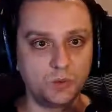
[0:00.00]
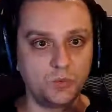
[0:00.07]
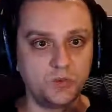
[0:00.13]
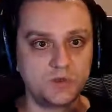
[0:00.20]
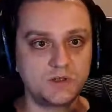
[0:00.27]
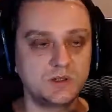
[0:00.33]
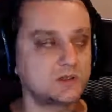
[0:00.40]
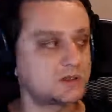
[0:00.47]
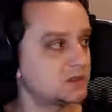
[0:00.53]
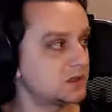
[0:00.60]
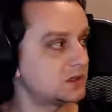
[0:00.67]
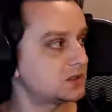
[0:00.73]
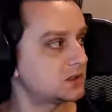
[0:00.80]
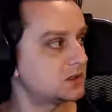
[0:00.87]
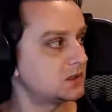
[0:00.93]
within
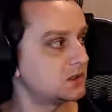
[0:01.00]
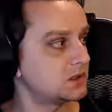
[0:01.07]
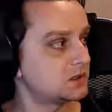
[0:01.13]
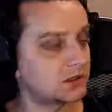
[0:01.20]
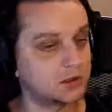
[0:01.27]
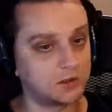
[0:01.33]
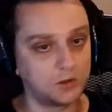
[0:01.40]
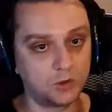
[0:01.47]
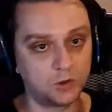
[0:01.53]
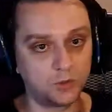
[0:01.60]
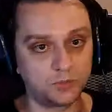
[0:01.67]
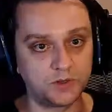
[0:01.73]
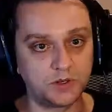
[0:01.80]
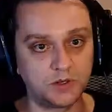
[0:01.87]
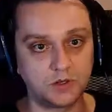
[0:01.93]
this the
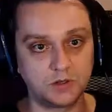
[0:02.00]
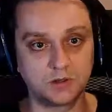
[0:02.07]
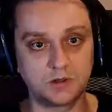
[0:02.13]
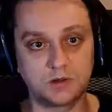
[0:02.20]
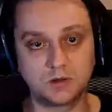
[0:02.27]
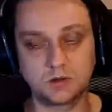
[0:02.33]
globe in